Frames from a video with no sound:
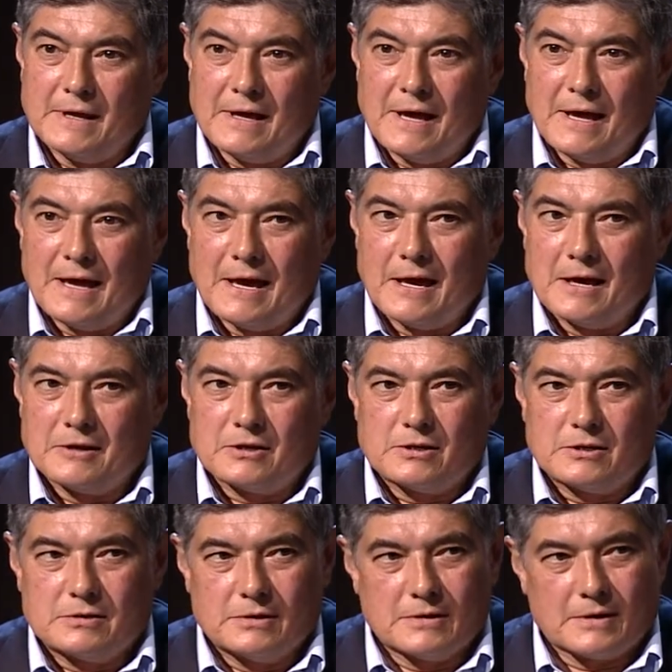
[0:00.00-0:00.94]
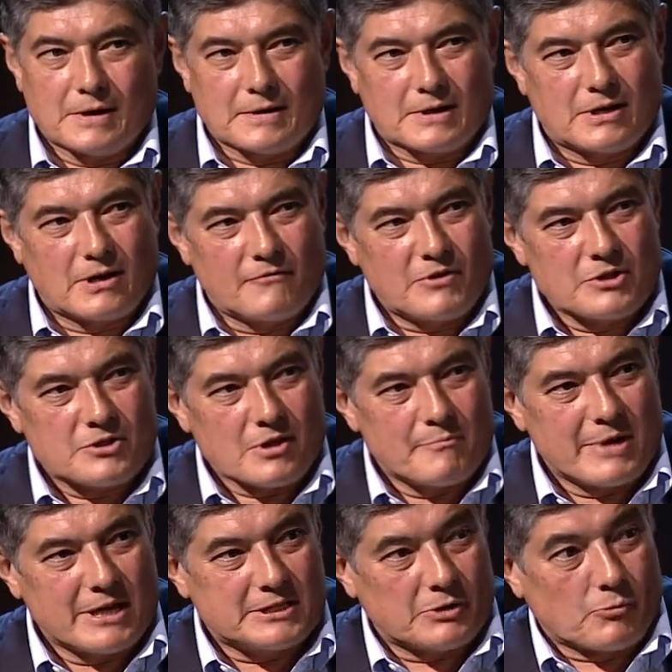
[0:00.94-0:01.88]
And Kavitha
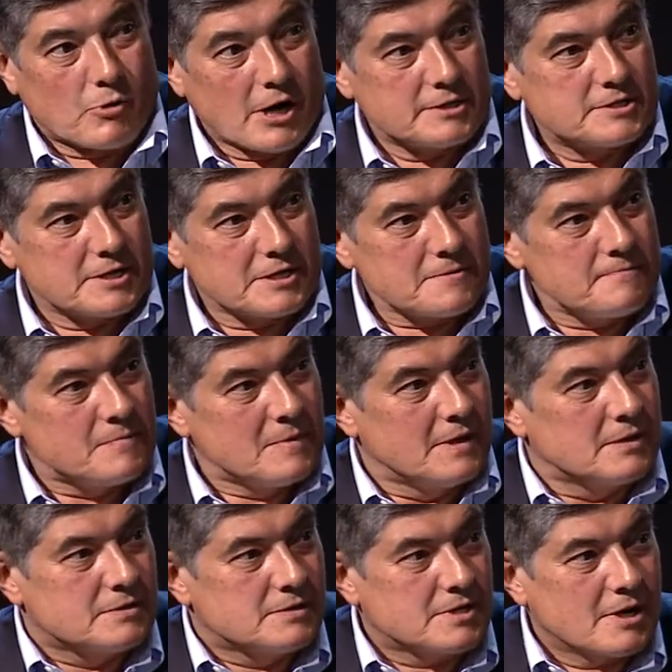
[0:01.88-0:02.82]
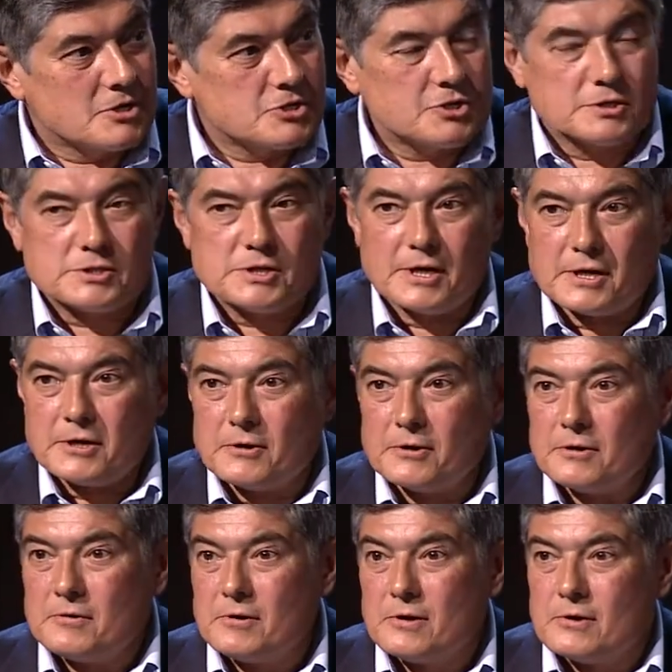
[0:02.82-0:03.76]
Medirata, Tasha
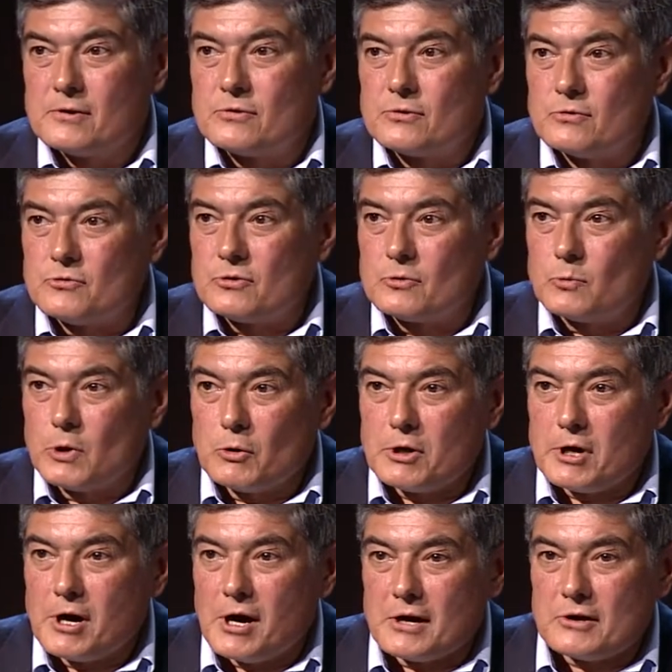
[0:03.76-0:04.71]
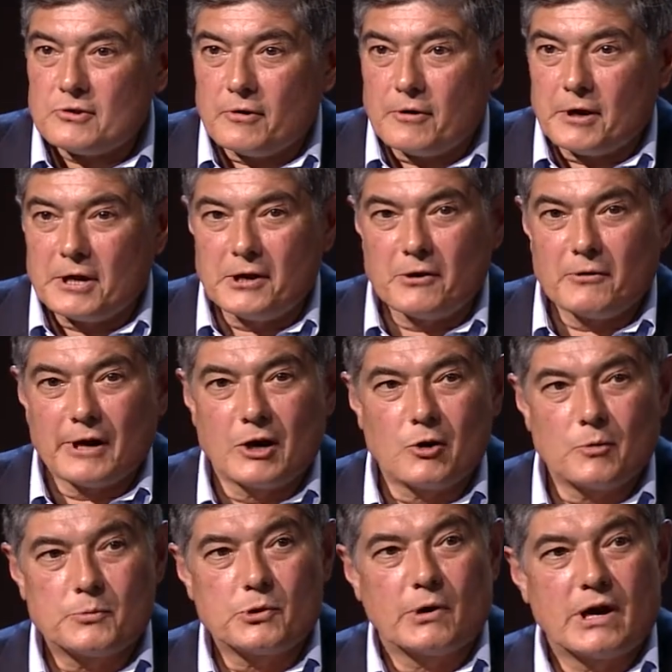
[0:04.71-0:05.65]
Tucker, Susan Wilcox are here. I
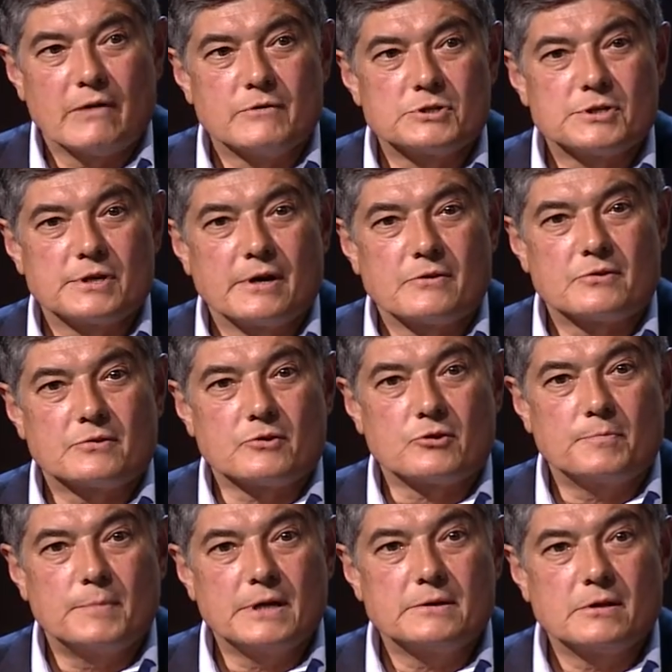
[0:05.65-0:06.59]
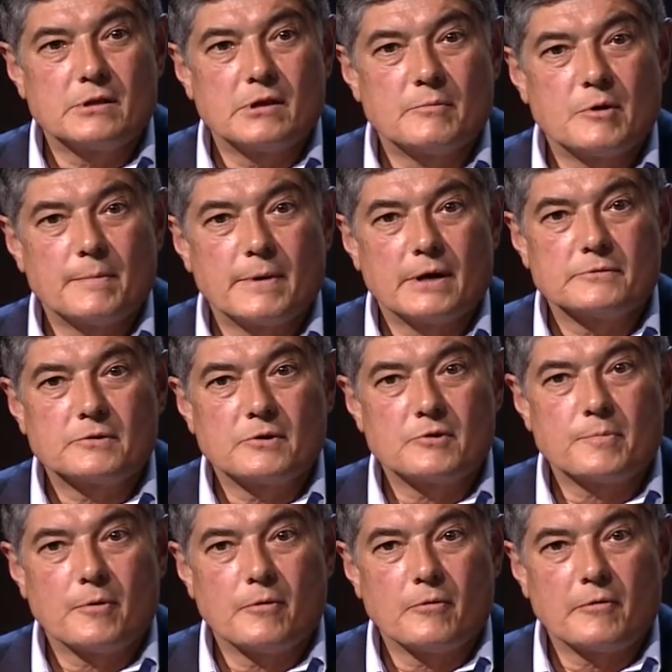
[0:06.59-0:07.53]
hope you'll have a chance to speak to them about these
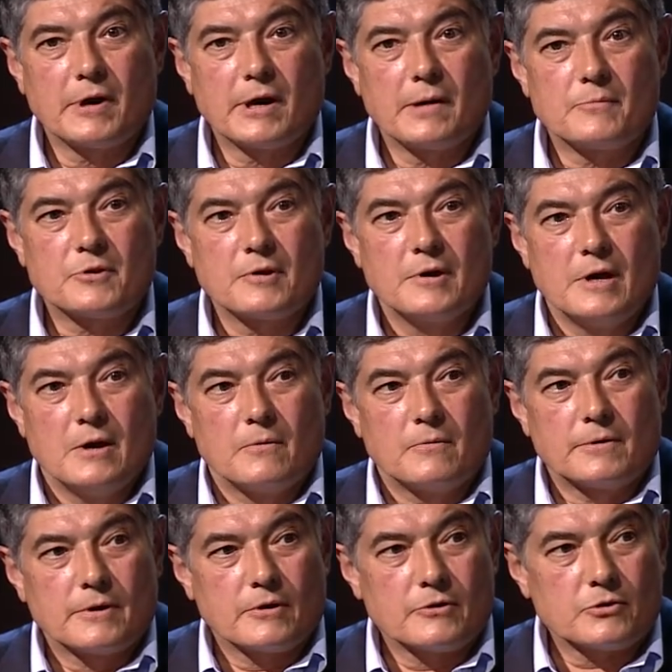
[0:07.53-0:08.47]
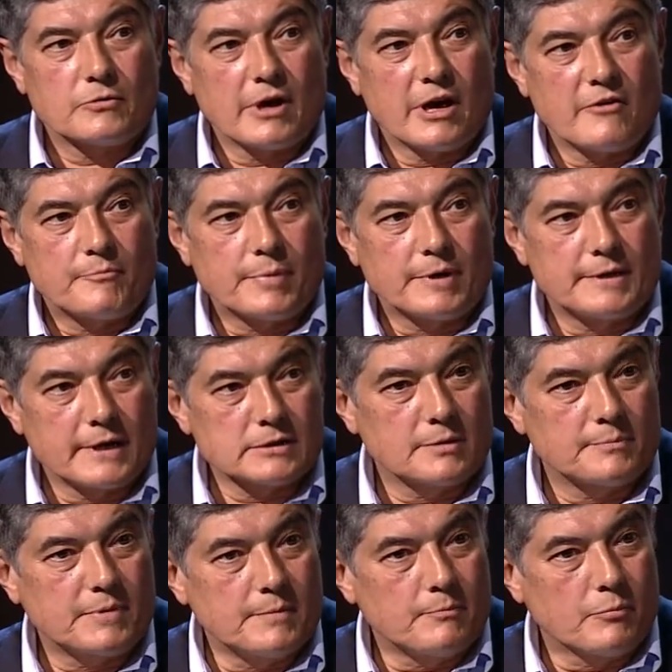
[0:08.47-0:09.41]
programs. We also have
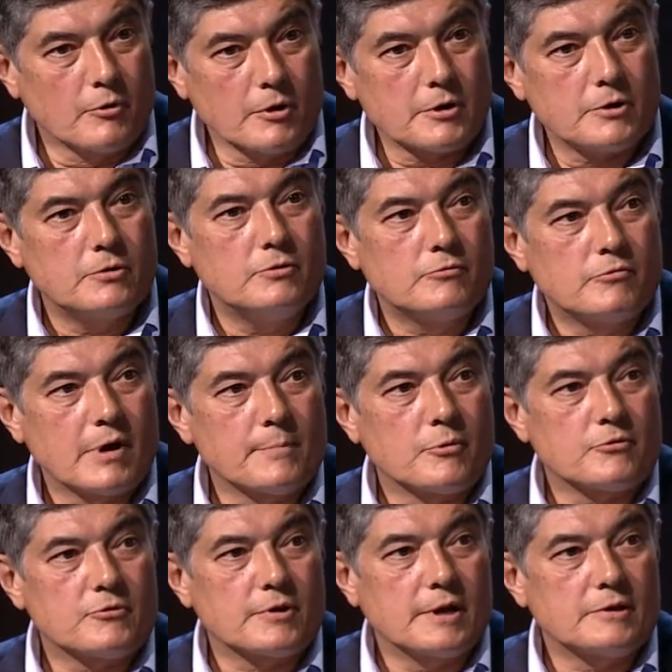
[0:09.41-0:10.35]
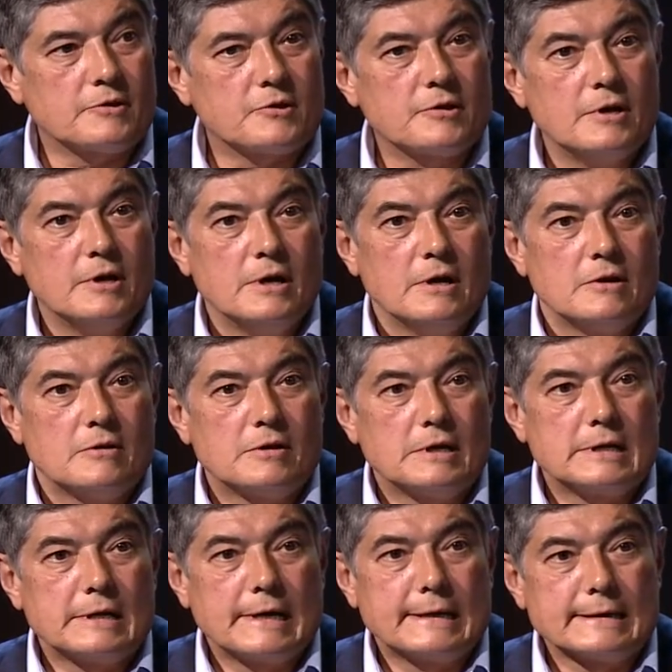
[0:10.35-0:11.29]
Penelope Brook, who represents the
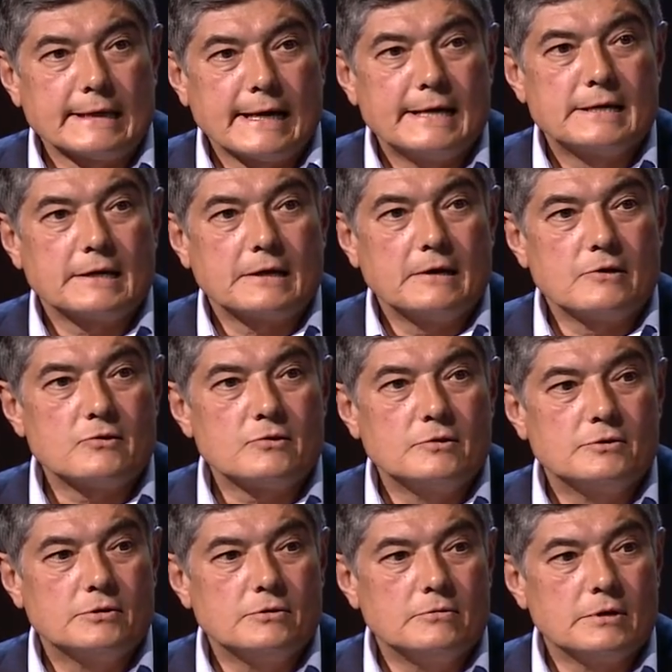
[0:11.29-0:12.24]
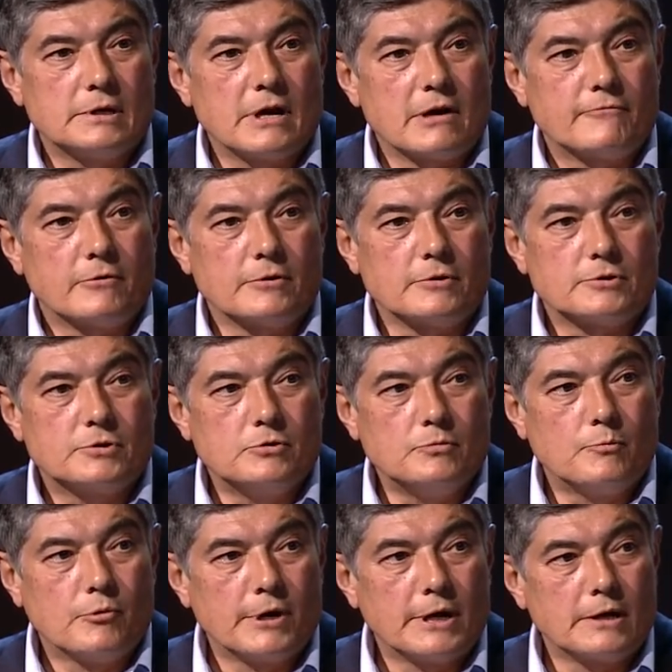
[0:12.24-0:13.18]
Atlantic Institute, an effort to
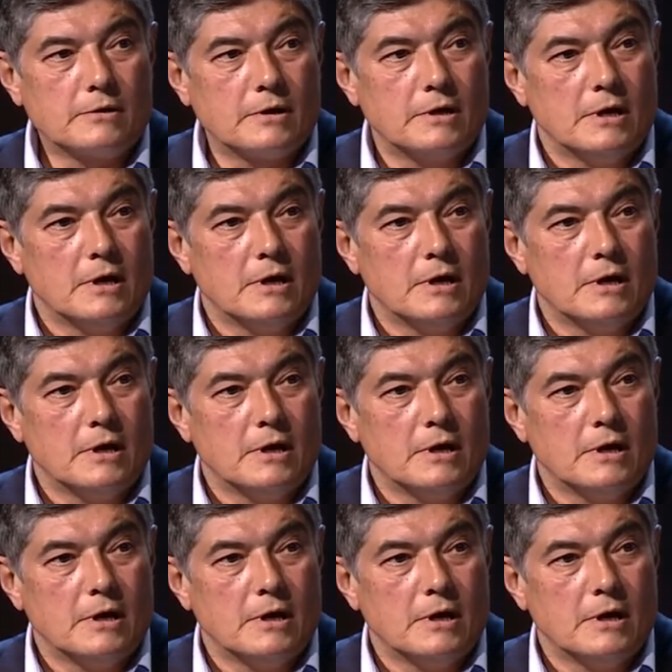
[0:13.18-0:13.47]
bring